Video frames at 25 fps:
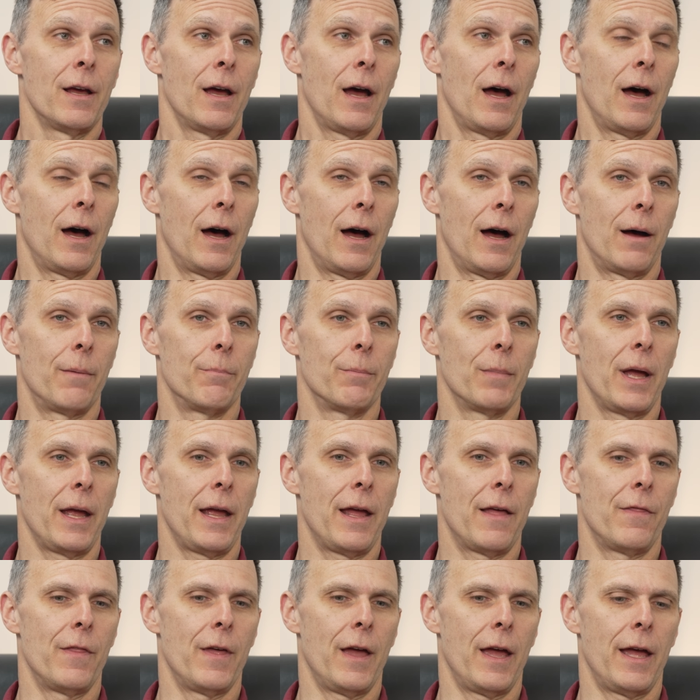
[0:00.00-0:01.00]

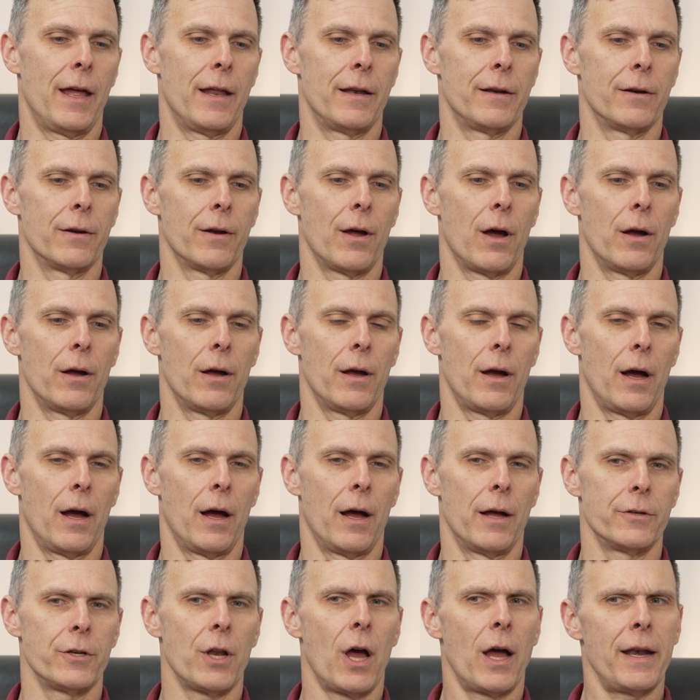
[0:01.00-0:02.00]
And then
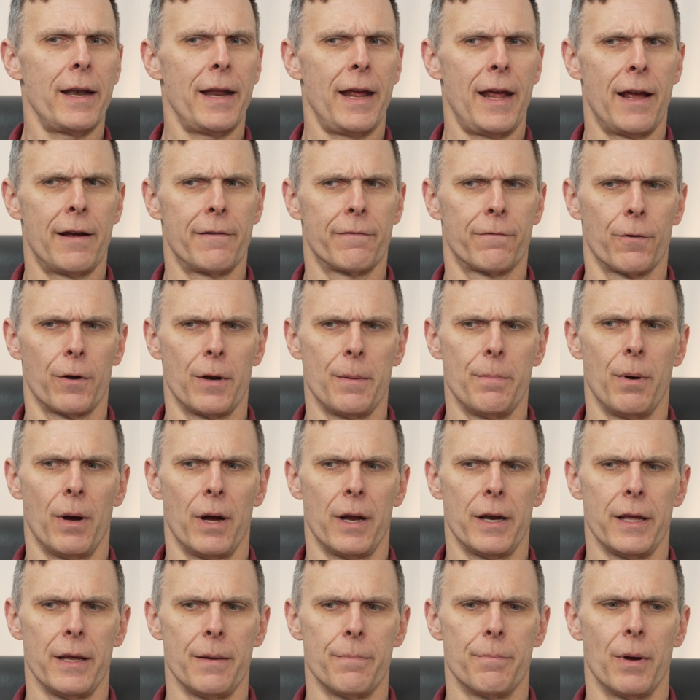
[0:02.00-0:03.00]
not
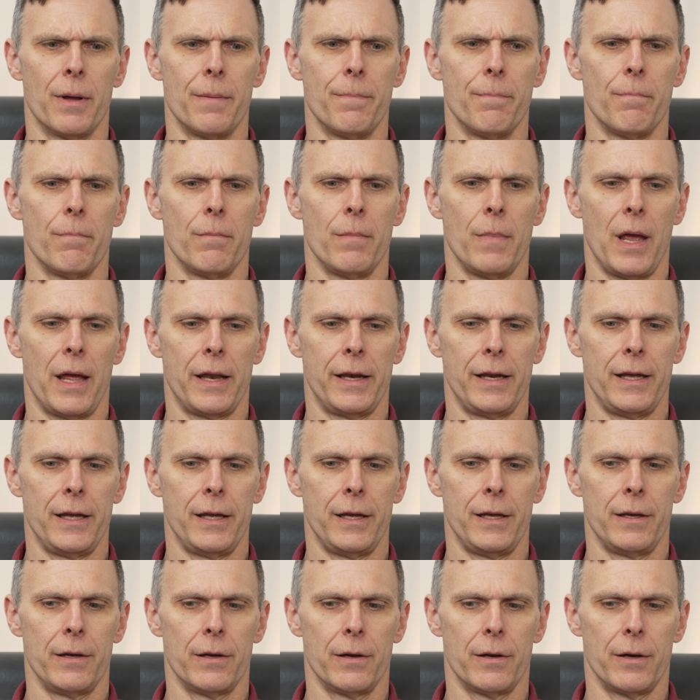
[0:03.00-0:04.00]
everybody, but
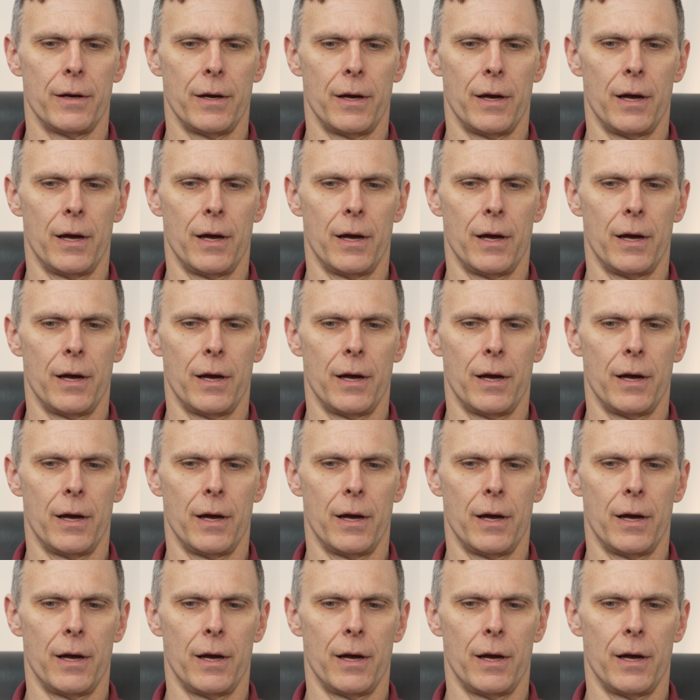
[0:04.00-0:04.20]
many